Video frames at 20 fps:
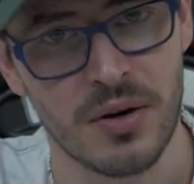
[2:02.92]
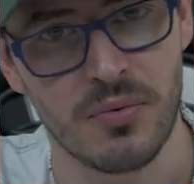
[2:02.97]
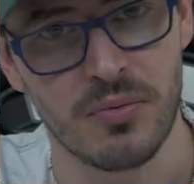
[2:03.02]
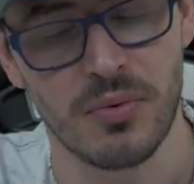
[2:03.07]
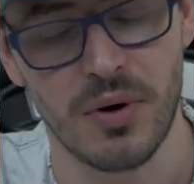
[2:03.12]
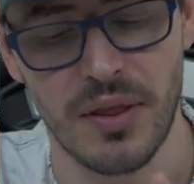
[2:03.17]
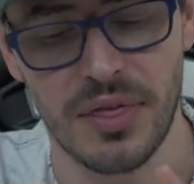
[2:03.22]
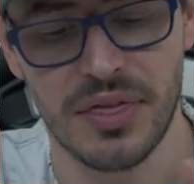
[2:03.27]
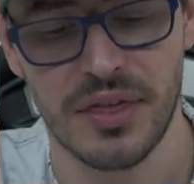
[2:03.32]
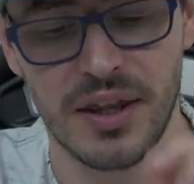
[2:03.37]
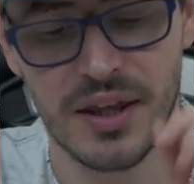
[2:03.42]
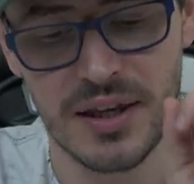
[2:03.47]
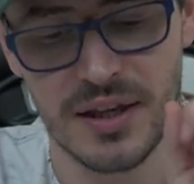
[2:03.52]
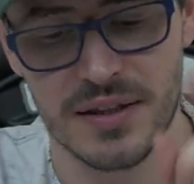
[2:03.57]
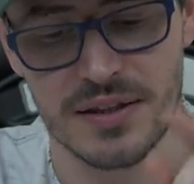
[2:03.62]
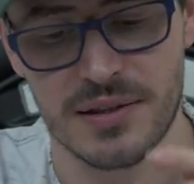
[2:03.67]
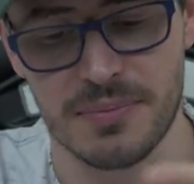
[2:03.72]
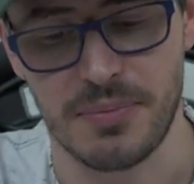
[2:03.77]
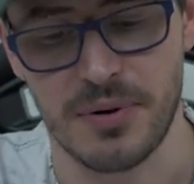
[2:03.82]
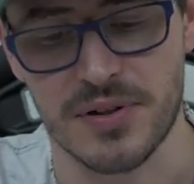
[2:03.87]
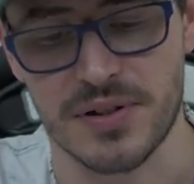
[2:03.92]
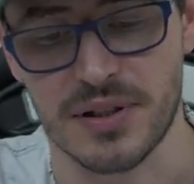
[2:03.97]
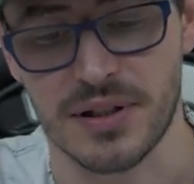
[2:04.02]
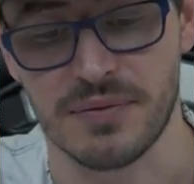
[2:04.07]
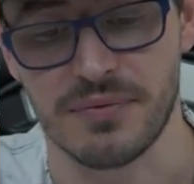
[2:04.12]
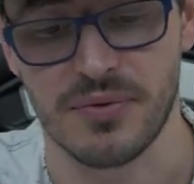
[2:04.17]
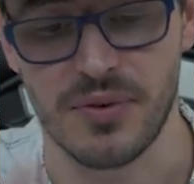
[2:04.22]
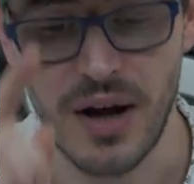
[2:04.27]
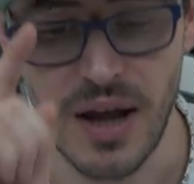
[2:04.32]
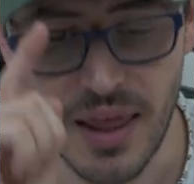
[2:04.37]
one thing, it's
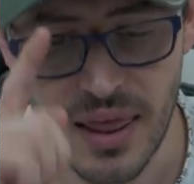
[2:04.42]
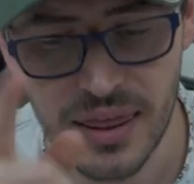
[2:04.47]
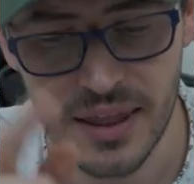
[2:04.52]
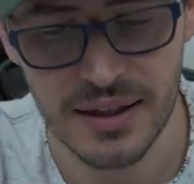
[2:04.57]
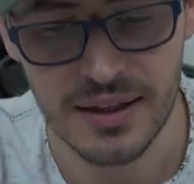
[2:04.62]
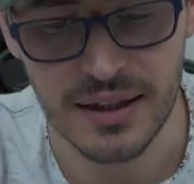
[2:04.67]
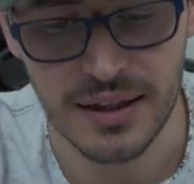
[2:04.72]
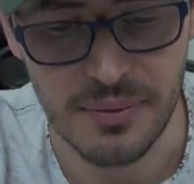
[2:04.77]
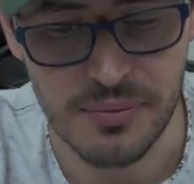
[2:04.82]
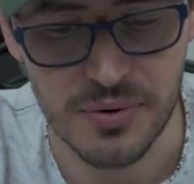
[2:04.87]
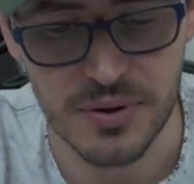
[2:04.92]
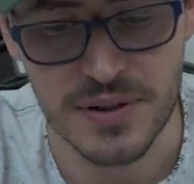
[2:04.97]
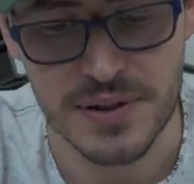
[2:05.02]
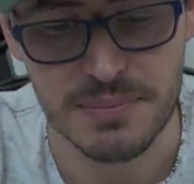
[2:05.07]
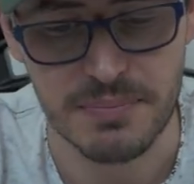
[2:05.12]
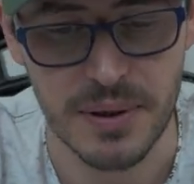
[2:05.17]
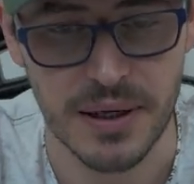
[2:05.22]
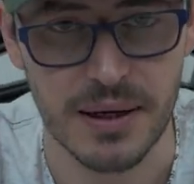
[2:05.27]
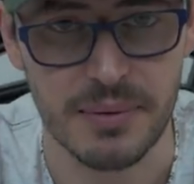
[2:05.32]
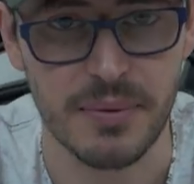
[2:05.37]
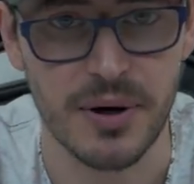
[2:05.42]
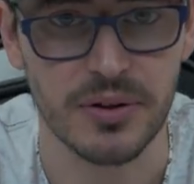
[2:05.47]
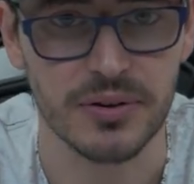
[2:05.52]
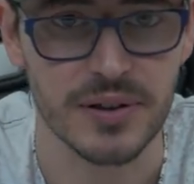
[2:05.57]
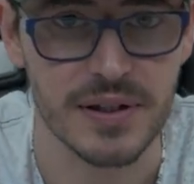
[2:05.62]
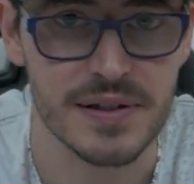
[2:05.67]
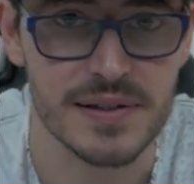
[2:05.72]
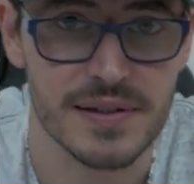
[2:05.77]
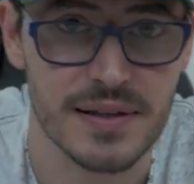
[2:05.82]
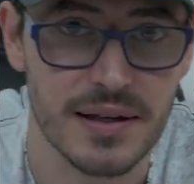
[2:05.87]
positive. Other thing that I want to speak
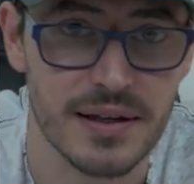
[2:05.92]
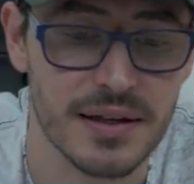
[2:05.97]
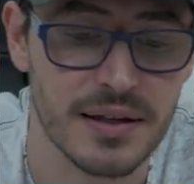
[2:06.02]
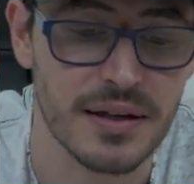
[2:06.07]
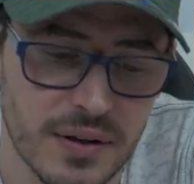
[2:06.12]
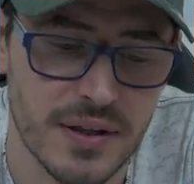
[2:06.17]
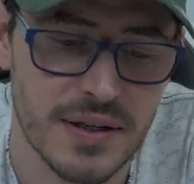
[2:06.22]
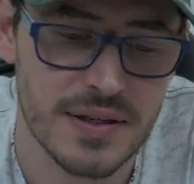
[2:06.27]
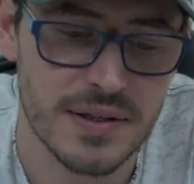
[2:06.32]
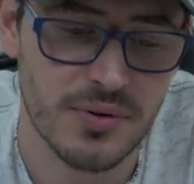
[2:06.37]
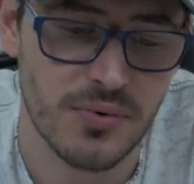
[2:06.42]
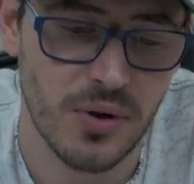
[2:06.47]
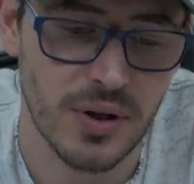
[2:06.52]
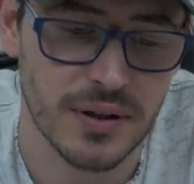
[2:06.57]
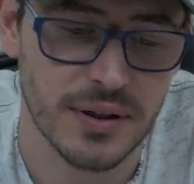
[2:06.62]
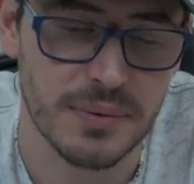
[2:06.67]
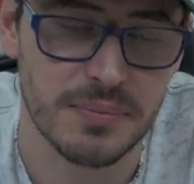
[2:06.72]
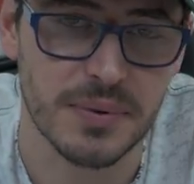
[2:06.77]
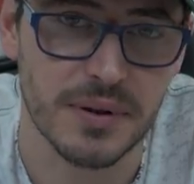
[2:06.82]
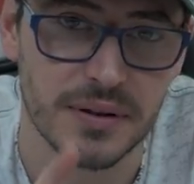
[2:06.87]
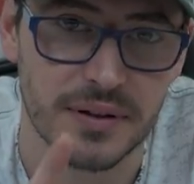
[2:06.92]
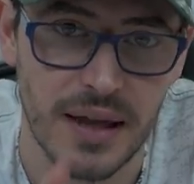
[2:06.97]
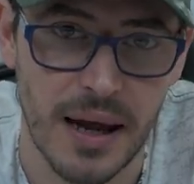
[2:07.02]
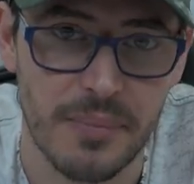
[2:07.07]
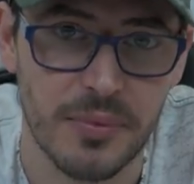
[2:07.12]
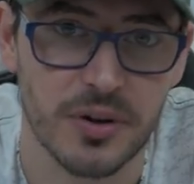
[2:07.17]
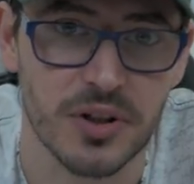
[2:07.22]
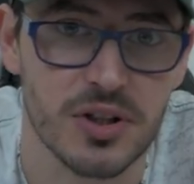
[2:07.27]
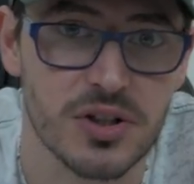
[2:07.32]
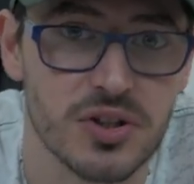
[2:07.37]
about is this quality build.
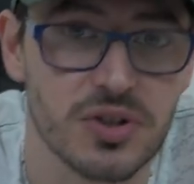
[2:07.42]
I'm going to